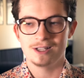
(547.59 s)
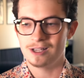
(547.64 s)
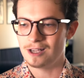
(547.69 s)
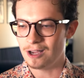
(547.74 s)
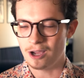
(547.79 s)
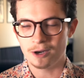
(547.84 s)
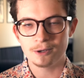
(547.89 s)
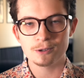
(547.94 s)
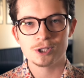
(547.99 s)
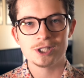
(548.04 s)

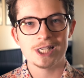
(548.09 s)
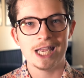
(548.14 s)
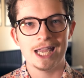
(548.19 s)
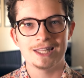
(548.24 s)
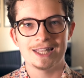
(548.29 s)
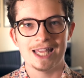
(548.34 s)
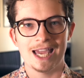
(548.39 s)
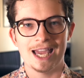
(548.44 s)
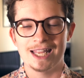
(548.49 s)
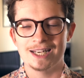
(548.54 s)

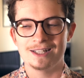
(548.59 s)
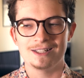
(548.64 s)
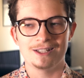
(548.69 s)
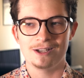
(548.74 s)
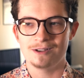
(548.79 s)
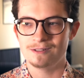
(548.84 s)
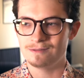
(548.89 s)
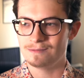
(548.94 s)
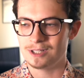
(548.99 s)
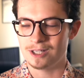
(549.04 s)
Understand that,
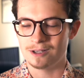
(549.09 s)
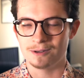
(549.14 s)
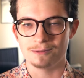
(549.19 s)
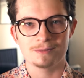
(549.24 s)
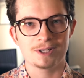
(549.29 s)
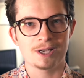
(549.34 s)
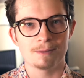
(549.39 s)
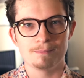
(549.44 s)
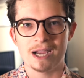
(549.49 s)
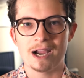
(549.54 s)
you know,
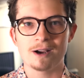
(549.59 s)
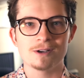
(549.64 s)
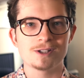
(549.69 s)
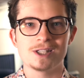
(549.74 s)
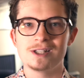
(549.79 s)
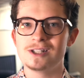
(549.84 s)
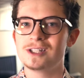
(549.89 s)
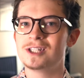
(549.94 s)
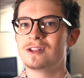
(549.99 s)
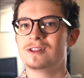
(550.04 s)

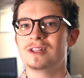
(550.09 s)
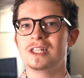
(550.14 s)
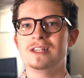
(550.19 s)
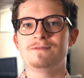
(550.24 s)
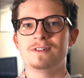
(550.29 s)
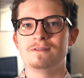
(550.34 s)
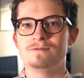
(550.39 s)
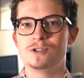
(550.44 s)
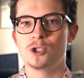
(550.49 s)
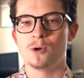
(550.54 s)
comparison is the
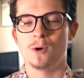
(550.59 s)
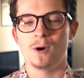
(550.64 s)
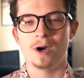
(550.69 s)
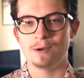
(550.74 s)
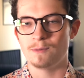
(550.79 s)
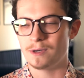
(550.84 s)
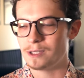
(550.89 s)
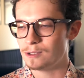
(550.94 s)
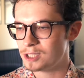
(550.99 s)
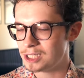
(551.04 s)
thief of
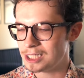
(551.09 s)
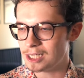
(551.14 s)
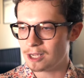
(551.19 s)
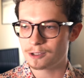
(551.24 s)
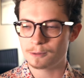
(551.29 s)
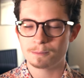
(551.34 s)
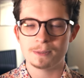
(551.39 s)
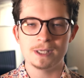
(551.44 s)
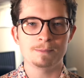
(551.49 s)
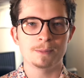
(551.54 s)
joy. When you see
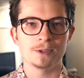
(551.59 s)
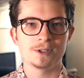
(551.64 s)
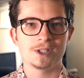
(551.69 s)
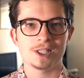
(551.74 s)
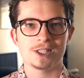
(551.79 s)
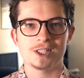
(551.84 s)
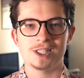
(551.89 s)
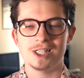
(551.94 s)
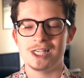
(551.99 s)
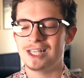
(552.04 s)
other people
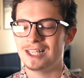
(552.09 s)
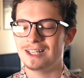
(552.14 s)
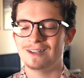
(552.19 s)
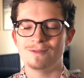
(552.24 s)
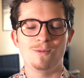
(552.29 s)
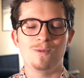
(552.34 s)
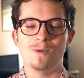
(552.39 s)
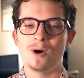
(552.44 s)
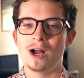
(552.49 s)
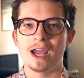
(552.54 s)

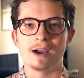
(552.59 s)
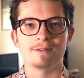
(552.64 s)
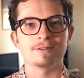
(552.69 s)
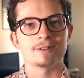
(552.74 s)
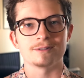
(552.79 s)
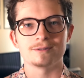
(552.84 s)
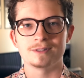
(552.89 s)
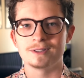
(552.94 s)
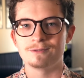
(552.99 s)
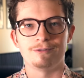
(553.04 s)
succeeding,
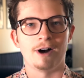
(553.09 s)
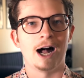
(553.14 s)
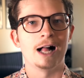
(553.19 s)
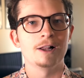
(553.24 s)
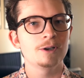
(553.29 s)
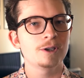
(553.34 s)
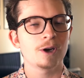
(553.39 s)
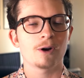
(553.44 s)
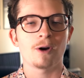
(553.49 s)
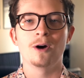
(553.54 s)
whatever,
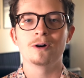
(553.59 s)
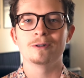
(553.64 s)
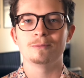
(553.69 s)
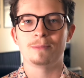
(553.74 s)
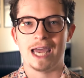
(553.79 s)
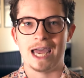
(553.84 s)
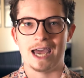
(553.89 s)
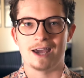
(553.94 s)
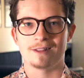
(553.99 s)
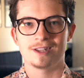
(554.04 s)
follow your own
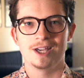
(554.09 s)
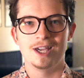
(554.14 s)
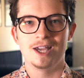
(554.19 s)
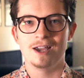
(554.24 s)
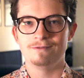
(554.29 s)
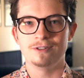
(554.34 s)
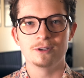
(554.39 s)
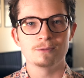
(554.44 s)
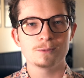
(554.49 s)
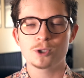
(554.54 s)
path.
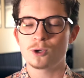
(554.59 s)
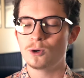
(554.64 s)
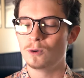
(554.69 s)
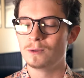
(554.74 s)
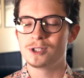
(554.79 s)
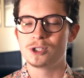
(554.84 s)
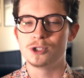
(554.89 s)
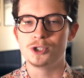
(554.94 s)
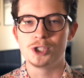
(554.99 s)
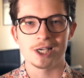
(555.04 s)
Film school
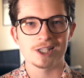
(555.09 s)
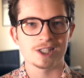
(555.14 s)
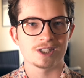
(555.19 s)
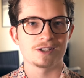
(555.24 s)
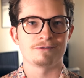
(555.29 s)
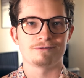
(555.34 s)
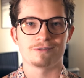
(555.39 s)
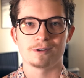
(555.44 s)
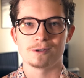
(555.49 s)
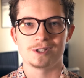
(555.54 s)
was just
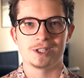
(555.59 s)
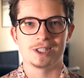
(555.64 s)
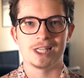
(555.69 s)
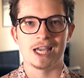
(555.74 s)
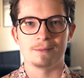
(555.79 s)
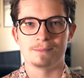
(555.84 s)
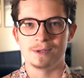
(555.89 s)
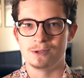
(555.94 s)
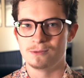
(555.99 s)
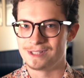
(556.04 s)
the first
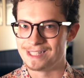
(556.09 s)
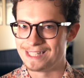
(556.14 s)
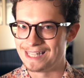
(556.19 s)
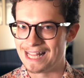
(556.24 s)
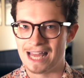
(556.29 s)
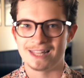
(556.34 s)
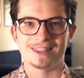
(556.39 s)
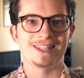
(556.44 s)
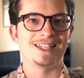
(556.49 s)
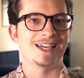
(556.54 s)
step. It was
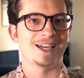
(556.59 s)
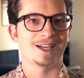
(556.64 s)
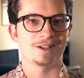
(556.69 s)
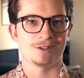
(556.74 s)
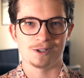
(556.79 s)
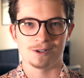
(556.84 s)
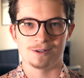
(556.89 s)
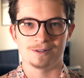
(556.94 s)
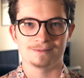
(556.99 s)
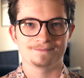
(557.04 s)
not the
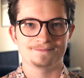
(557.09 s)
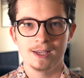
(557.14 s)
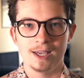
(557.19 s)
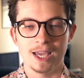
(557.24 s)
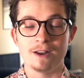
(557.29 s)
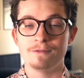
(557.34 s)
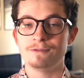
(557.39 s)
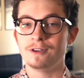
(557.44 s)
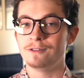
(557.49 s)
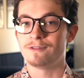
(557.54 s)
answer.
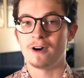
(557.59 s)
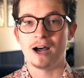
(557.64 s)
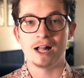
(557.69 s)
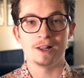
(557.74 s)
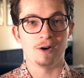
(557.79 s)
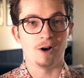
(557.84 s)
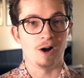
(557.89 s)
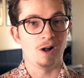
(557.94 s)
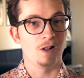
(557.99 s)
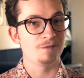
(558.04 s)
And if you
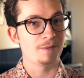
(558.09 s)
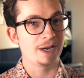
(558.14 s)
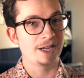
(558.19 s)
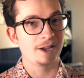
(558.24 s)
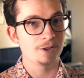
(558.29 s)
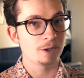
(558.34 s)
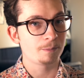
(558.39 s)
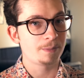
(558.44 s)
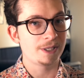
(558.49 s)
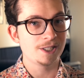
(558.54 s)
follow all of my
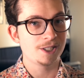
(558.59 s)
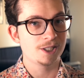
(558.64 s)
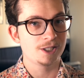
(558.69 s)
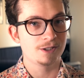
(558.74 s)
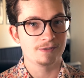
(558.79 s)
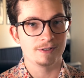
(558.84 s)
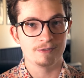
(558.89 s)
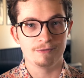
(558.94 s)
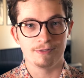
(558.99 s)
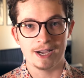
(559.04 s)
other pieces
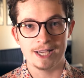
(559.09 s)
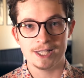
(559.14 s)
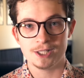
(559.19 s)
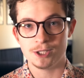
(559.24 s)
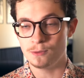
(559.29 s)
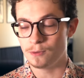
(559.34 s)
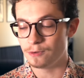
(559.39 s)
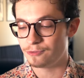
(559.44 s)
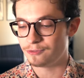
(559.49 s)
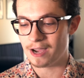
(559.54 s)
of advice,
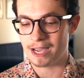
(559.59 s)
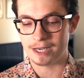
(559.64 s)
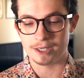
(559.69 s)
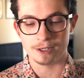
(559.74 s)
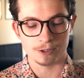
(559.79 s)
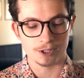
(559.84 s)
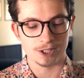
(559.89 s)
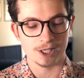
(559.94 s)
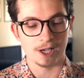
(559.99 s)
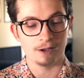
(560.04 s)
you will find
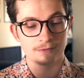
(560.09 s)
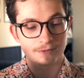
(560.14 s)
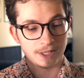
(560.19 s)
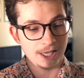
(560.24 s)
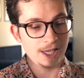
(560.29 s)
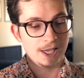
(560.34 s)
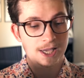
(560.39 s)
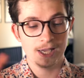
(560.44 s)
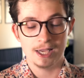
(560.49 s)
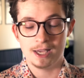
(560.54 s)
yourself
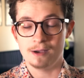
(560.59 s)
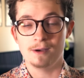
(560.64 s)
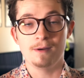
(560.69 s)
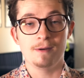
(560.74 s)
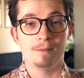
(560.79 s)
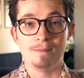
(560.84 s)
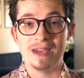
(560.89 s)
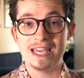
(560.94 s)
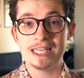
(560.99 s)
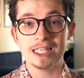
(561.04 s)

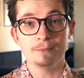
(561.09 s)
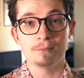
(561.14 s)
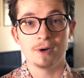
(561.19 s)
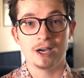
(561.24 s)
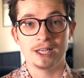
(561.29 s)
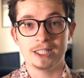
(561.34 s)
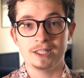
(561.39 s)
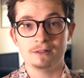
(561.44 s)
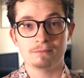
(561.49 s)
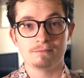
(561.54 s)
making
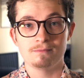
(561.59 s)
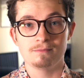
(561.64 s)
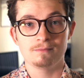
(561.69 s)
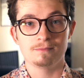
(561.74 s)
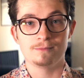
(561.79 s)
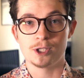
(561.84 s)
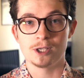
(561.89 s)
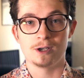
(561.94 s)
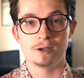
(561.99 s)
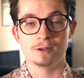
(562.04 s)
money
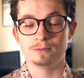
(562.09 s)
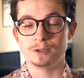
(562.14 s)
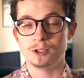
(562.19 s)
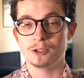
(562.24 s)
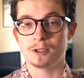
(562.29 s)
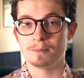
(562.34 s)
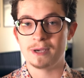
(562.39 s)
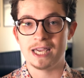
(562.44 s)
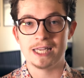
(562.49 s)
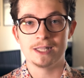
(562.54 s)
so you
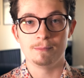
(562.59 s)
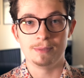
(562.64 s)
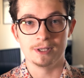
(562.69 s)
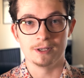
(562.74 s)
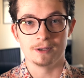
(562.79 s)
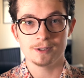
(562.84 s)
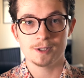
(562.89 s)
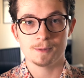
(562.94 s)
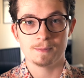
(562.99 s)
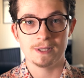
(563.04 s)
can pay the
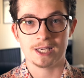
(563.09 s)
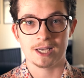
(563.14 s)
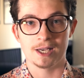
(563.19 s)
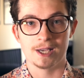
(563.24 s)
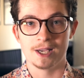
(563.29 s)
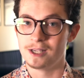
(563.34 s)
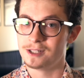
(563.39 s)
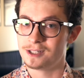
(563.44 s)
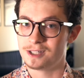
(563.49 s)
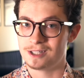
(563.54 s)
bills,
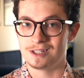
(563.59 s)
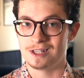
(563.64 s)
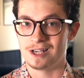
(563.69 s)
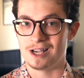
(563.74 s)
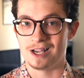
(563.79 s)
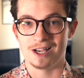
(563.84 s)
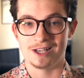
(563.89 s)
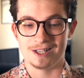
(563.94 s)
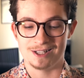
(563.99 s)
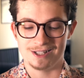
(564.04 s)
because
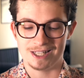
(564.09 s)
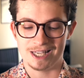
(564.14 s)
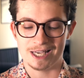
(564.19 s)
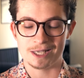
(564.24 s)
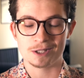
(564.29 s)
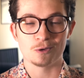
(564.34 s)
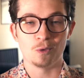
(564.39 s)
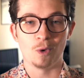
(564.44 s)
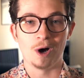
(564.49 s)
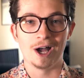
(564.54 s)

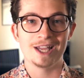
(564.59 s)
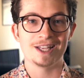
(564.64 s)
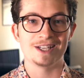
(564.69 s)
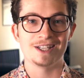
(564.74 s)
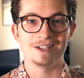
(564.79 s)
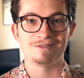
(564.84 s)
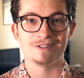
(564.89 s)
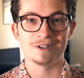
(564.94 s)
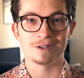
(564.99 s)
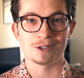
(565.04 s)
guess what?
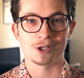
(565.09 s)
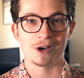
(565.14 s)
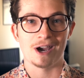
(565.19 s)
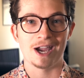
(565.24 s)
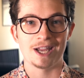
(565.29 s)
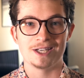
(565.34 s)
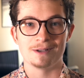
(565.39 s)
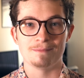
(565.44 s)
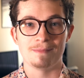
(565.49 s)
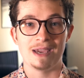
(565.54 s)
If you're
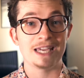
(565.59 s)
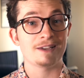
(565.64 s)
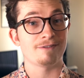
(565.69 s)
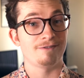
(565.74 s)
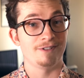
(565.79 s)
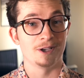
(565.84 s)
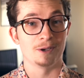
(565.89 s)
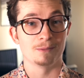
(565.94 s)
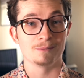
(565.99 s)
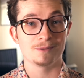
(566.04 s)
trying to make
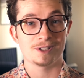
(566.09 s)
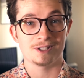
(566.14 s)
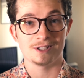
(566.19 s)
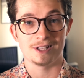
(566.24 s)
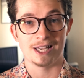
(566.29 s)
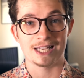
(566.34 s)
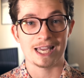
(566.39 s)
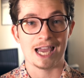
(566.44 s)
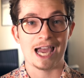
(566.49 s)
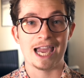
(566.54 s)
films
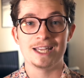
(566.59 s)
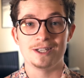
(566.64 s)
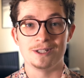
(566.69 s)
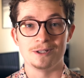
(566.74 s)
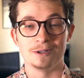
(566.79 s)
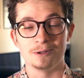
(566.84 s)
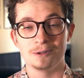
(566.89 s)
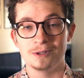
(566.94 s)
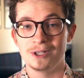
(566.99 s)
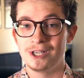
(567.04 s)
like I
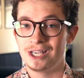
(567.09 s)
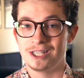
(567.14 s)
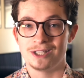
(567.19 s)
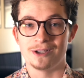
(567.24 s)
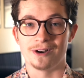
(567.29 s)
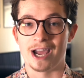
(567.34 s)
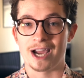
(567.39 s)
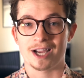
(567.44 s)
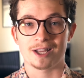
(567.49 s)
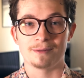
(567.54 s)
do,
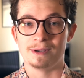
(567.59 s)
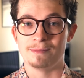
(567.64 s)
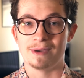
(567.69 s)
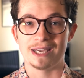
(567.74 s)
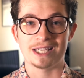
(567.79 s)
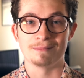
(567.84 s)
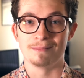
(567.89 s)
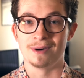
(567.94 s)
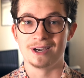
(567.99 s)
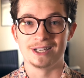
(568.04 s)
you're not gonna be
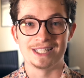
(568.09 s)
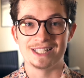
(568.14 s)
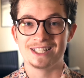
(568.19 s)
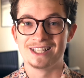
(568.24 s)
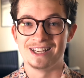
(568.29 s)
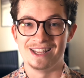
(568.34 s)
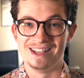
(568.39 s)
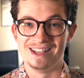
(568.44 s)
making money.